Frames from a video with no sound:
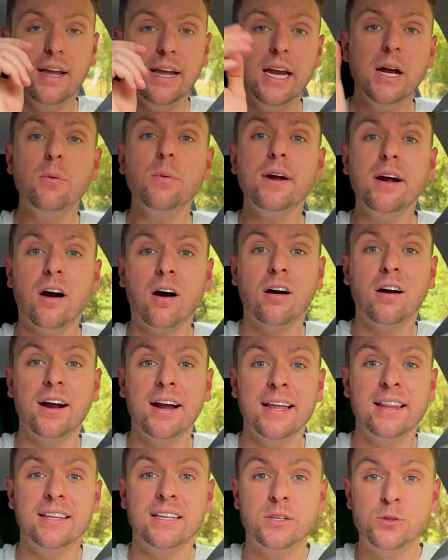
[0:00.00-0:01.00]
Here we are
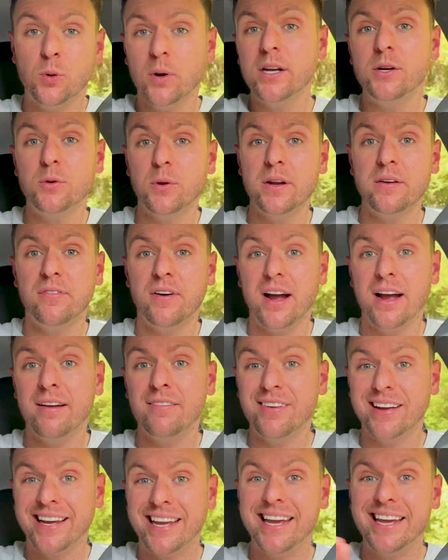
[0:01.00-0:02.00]
in the 2025
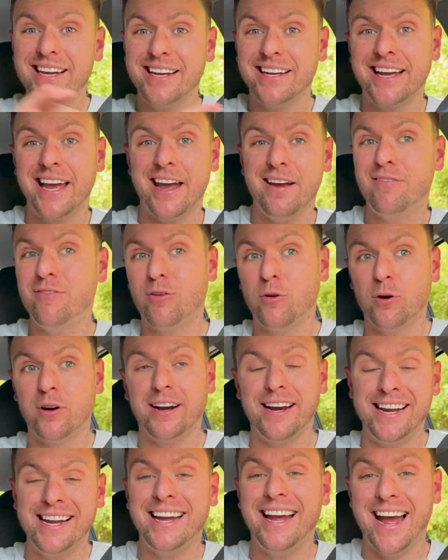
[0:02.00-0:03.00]
Kia
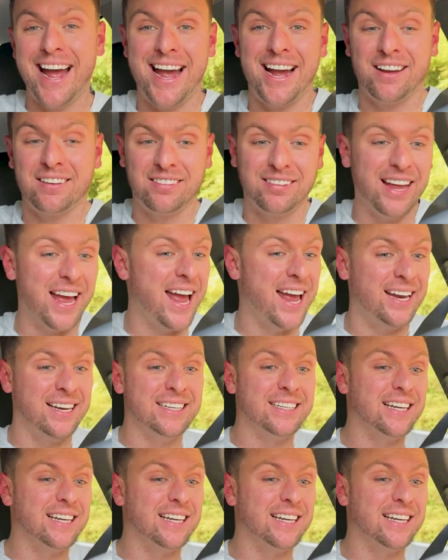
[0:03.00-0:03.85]
K4 EX, and